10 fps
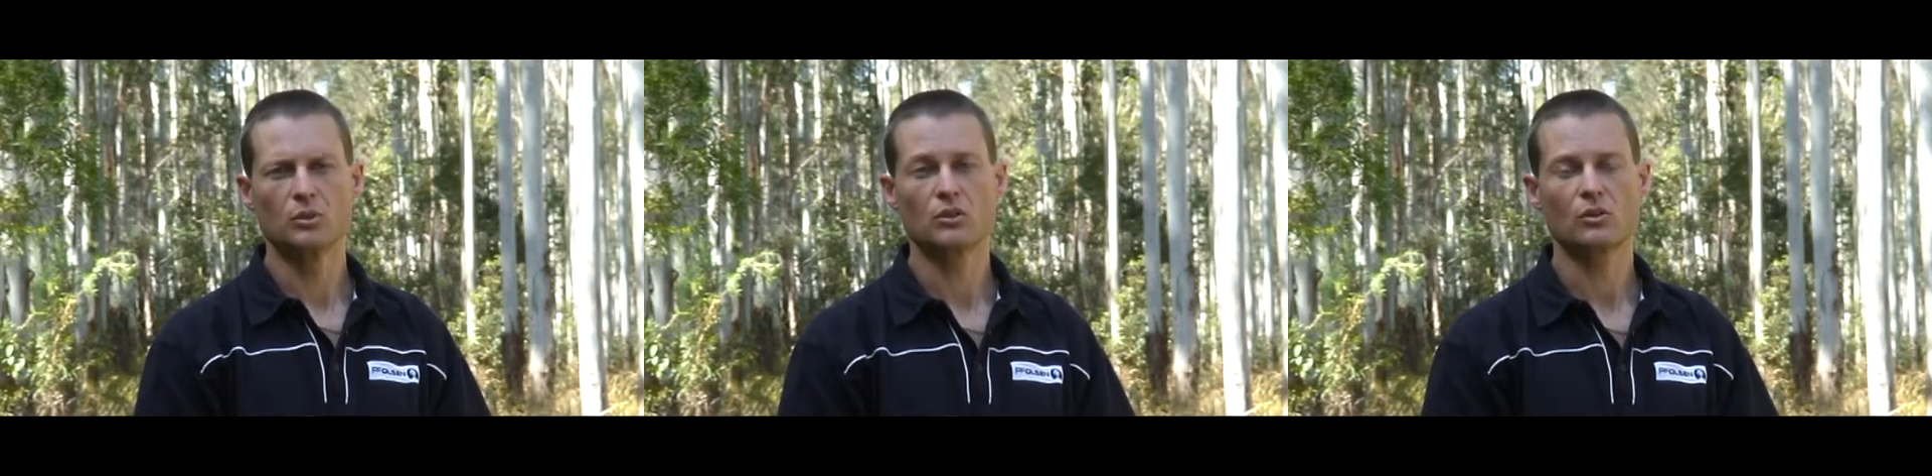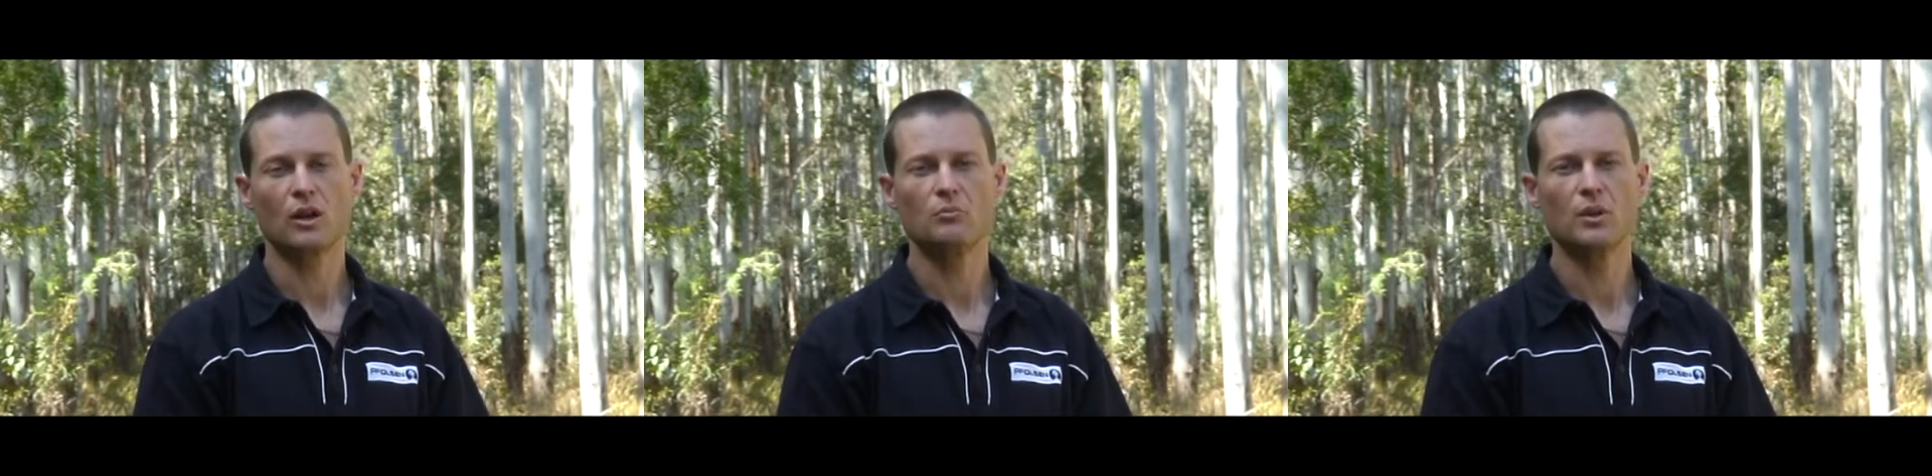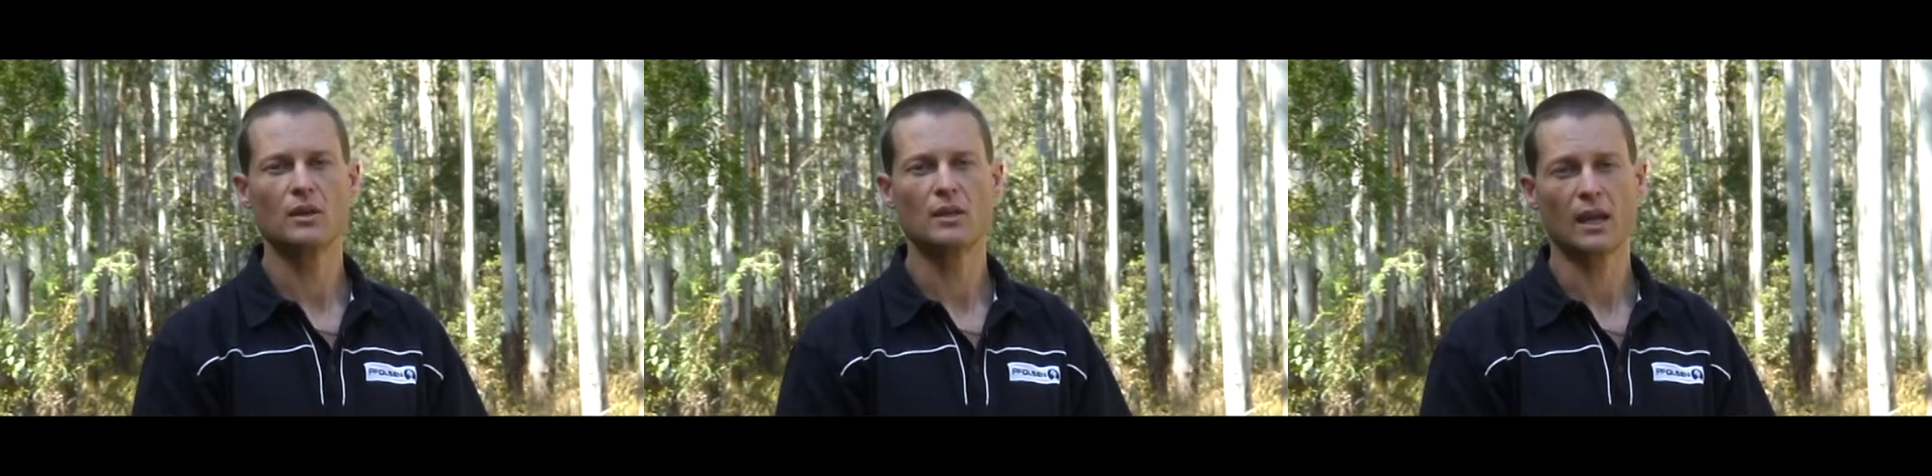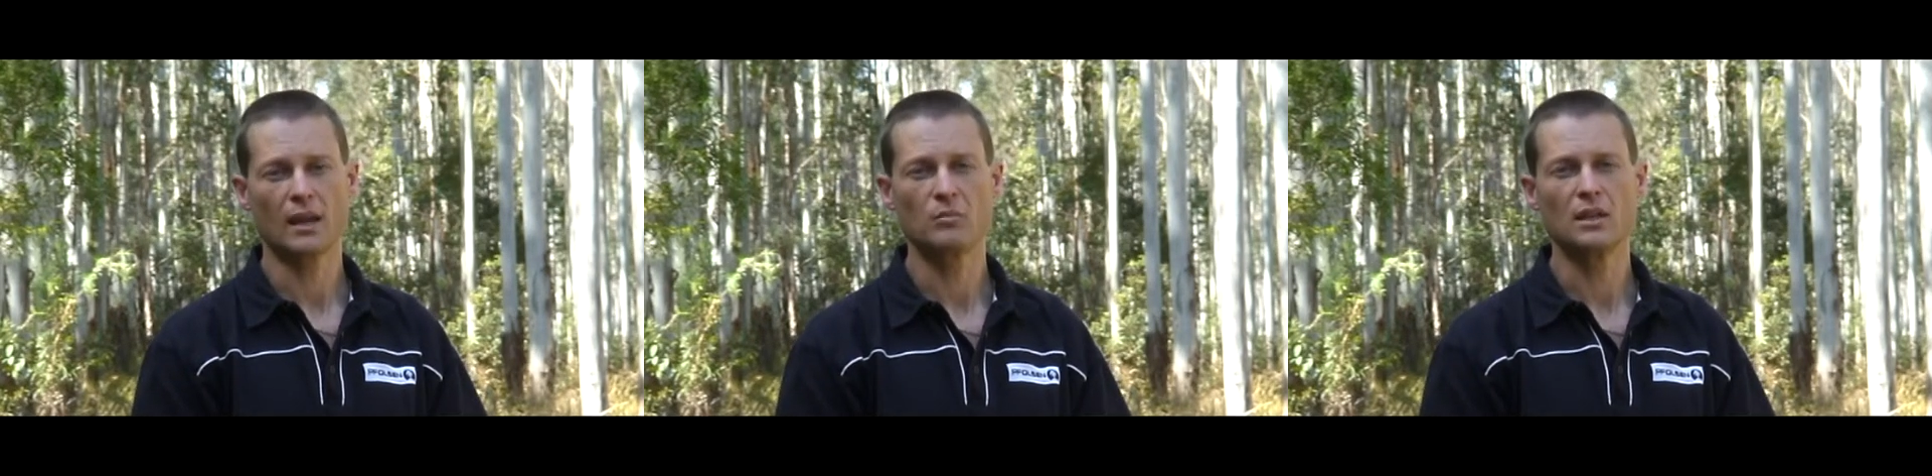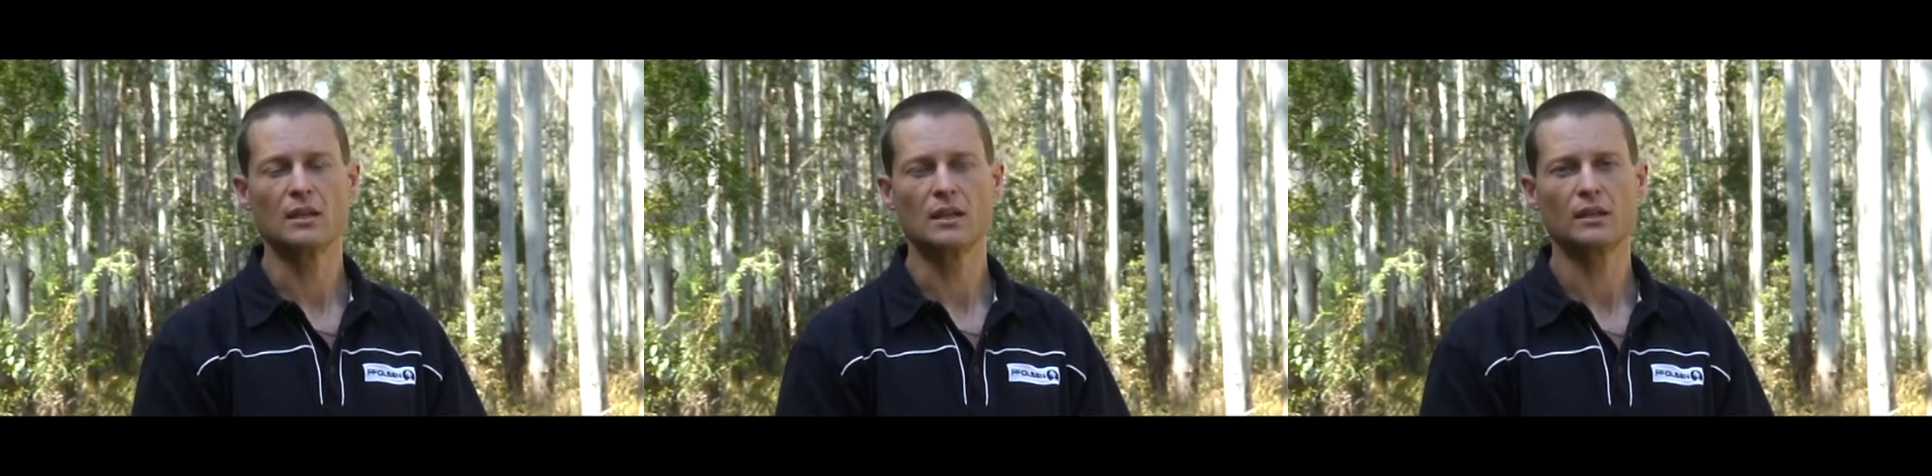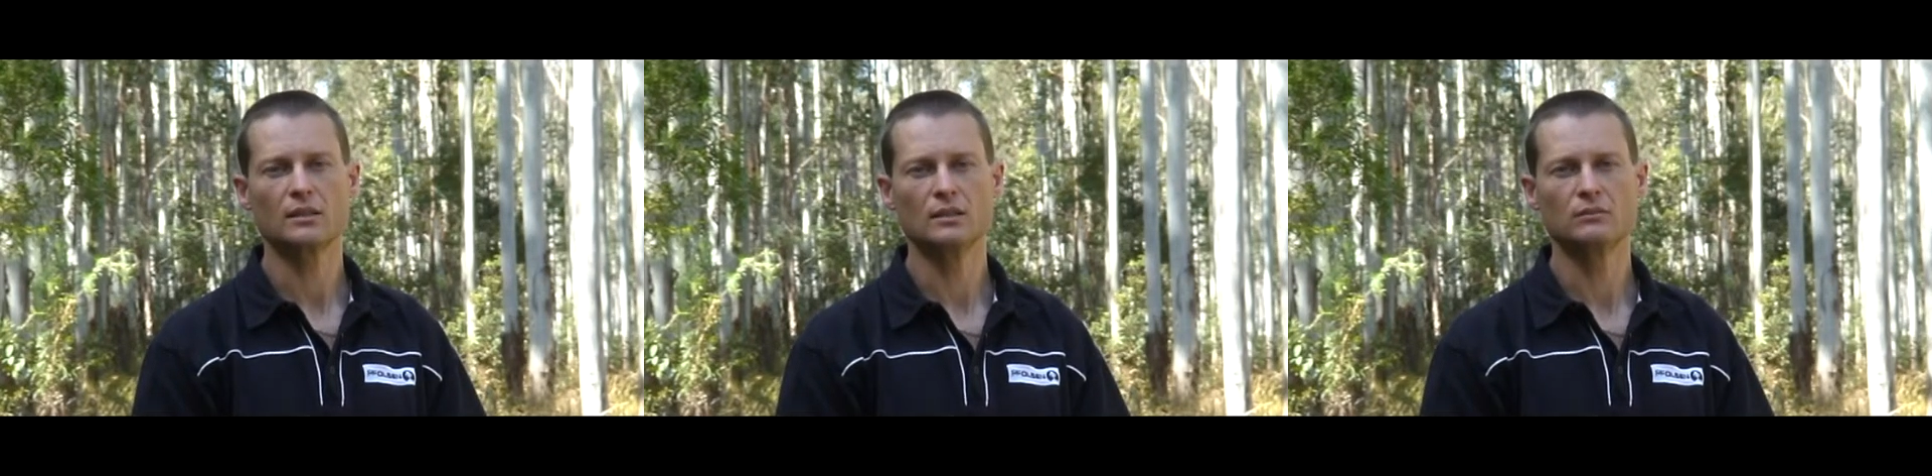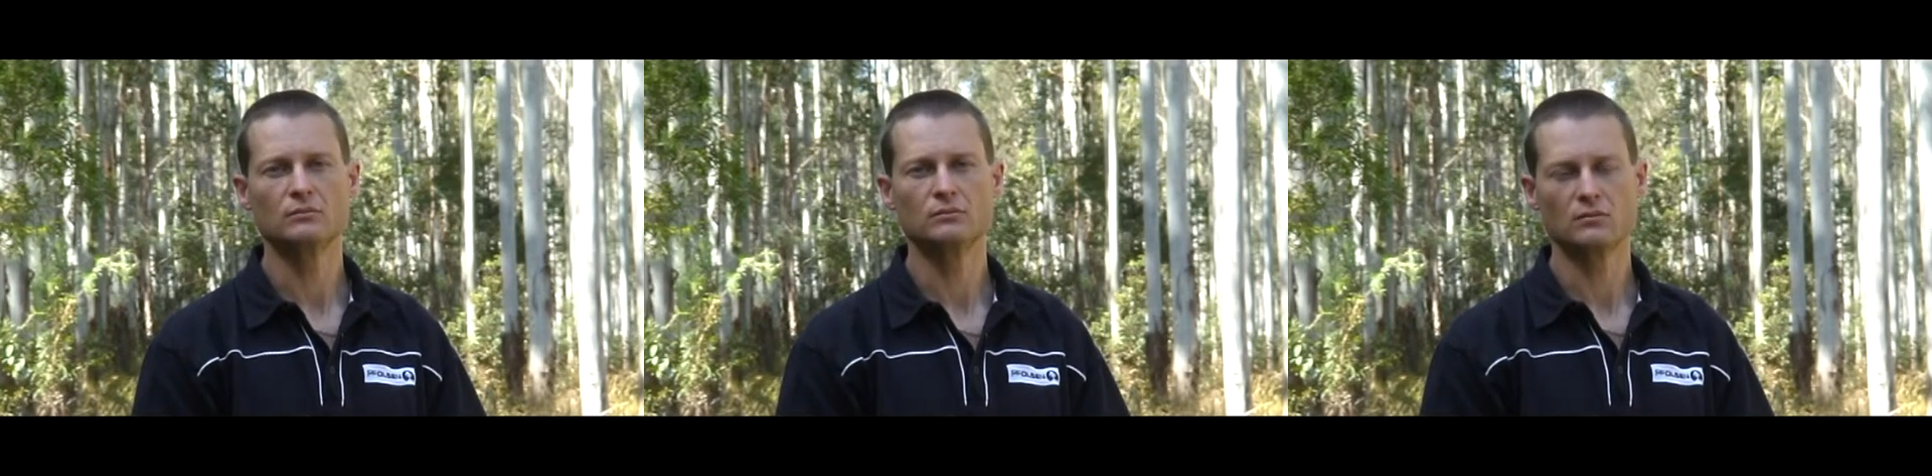prescribed burning can be
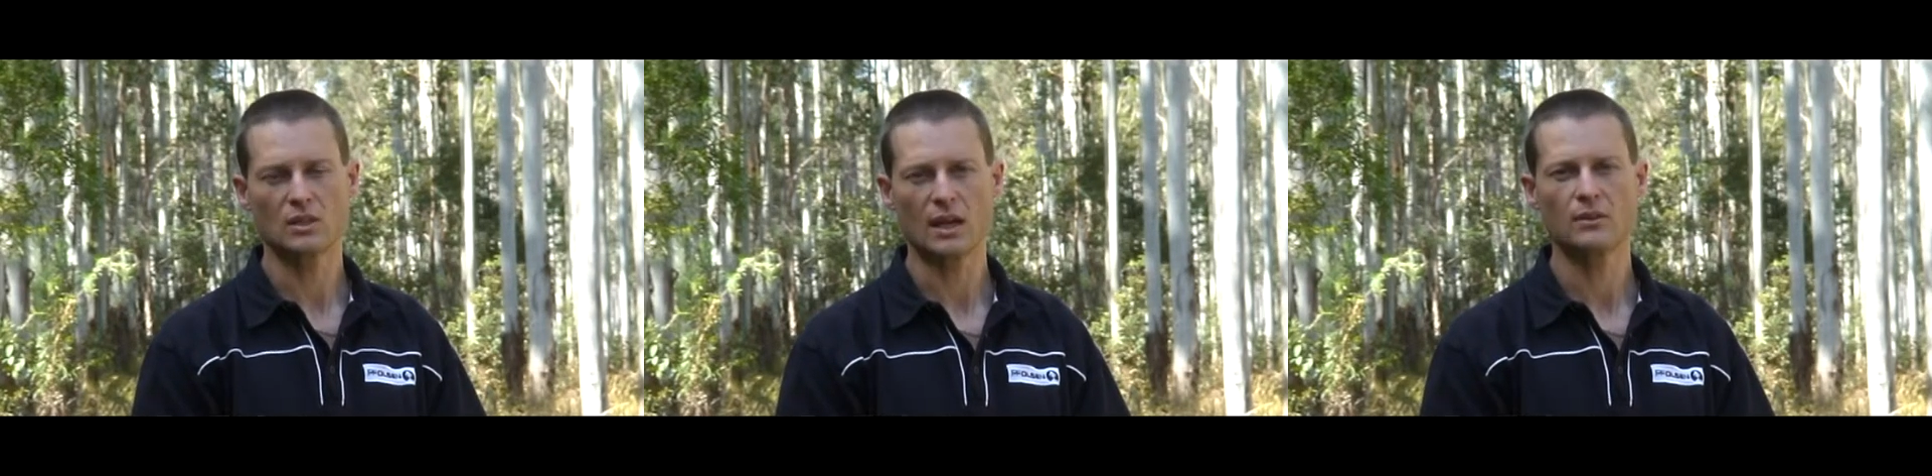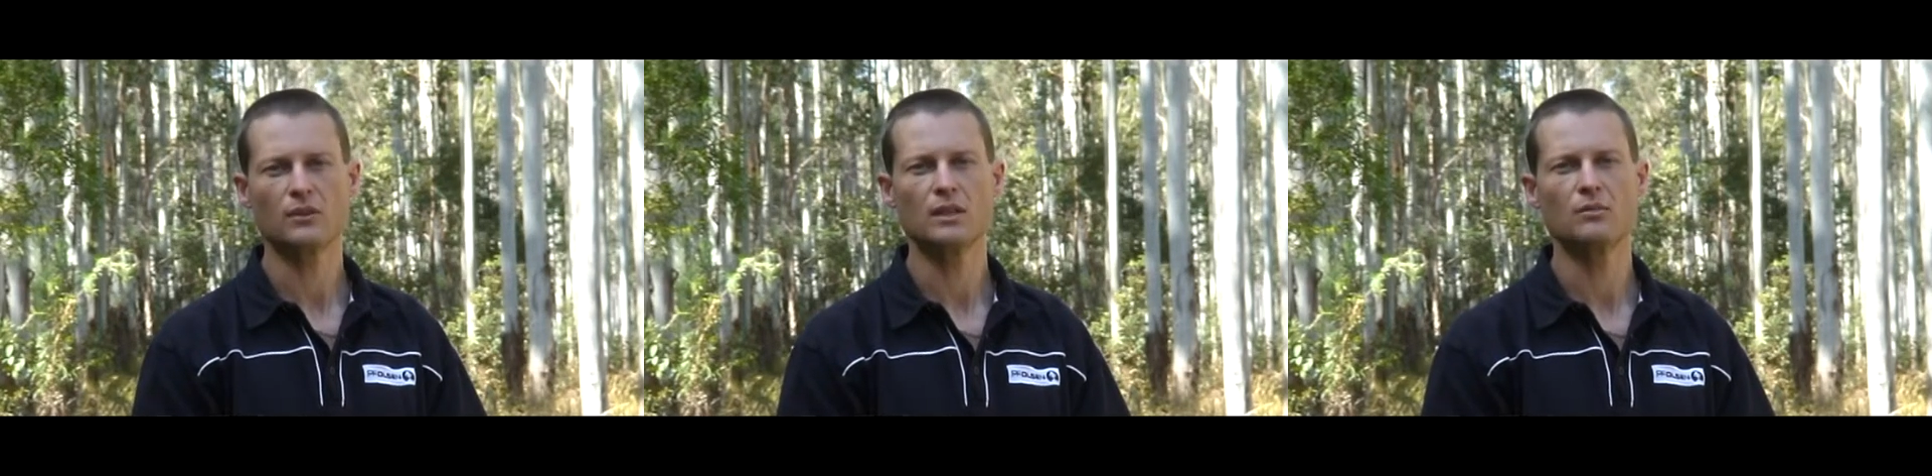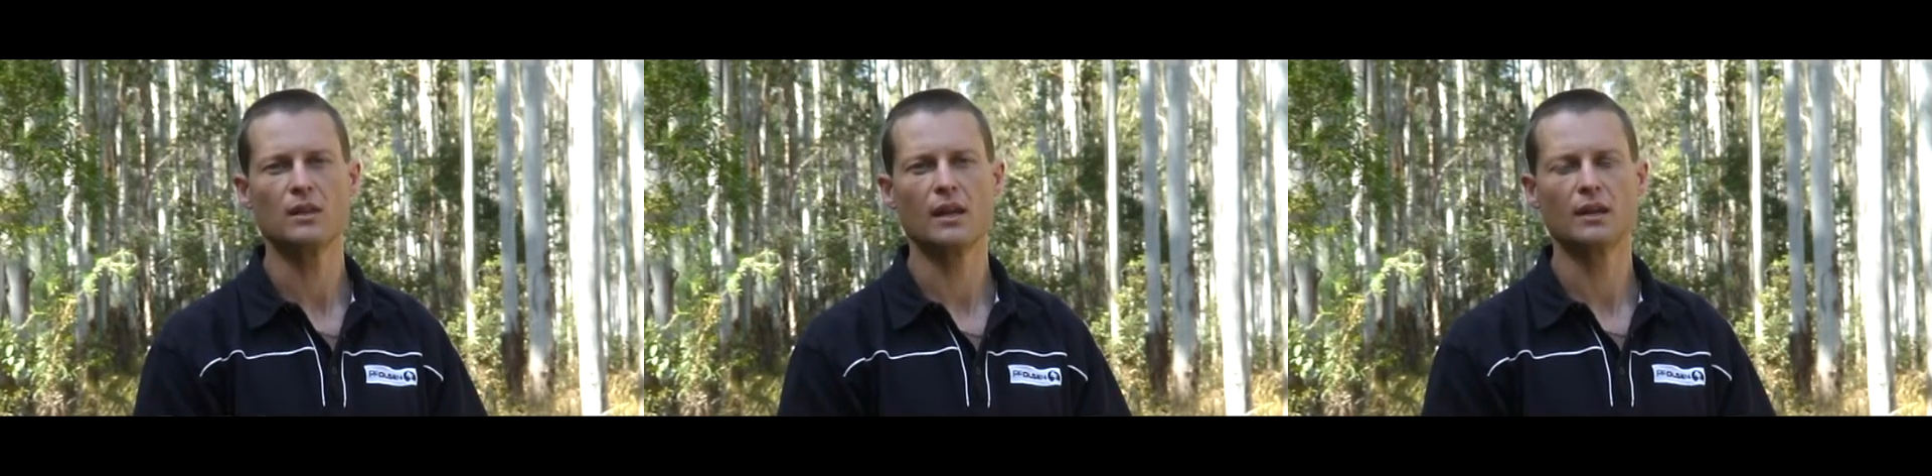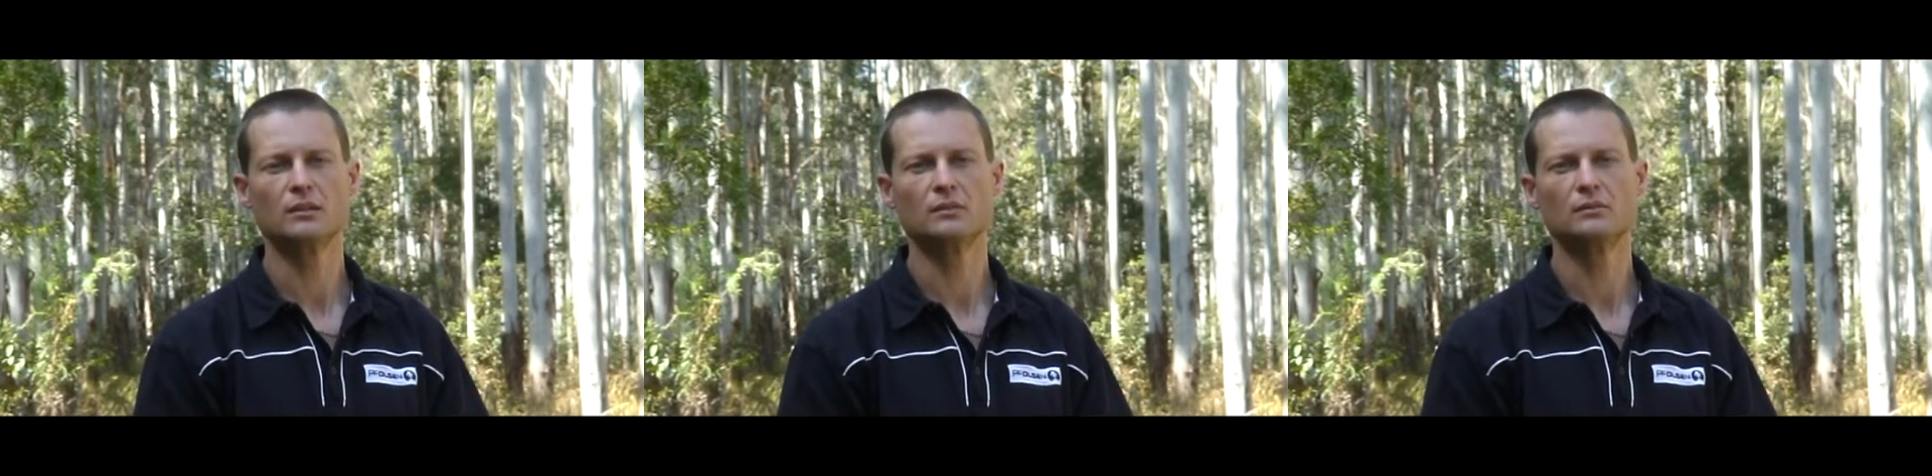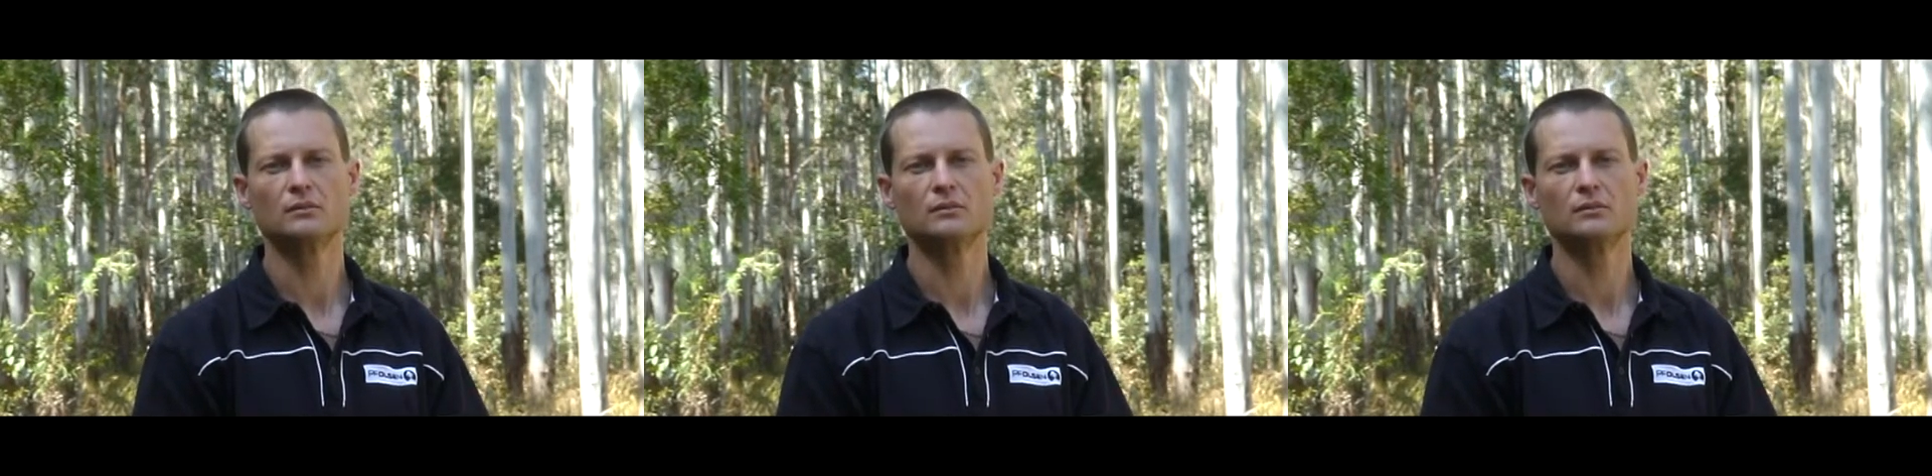conducted safely without